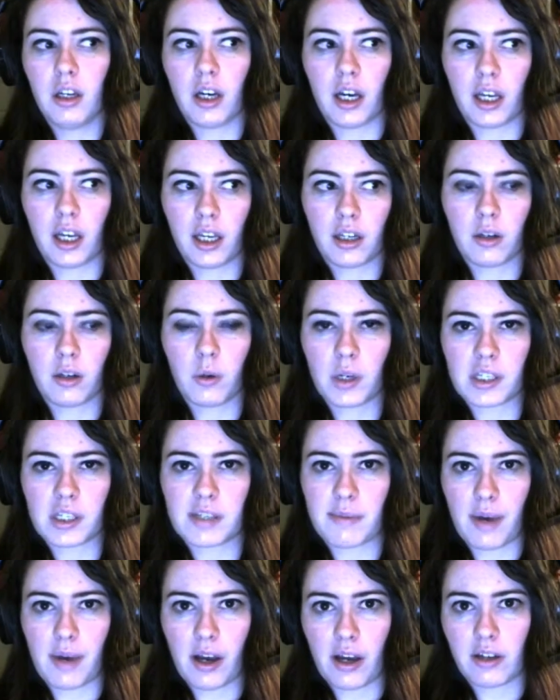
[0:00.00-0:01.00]
I had a quest
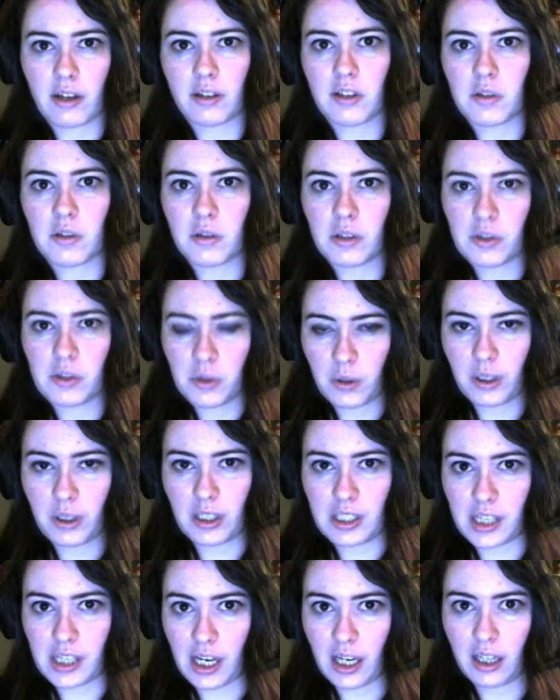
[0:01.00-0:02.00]
about how to do a joint
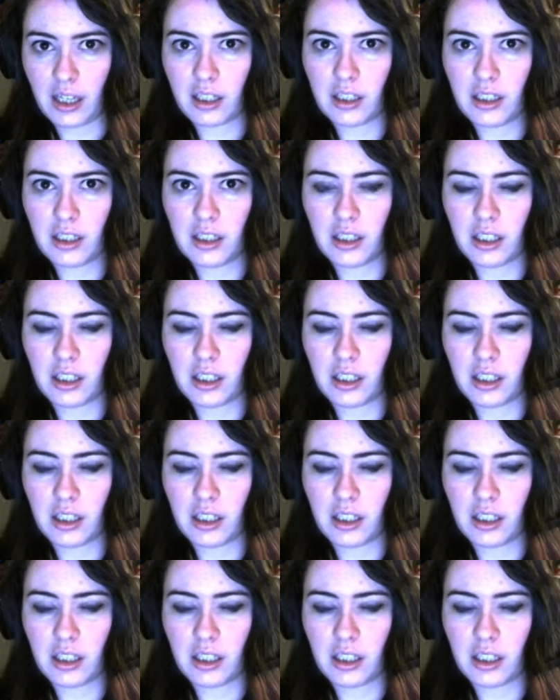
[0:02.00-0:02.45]
attack.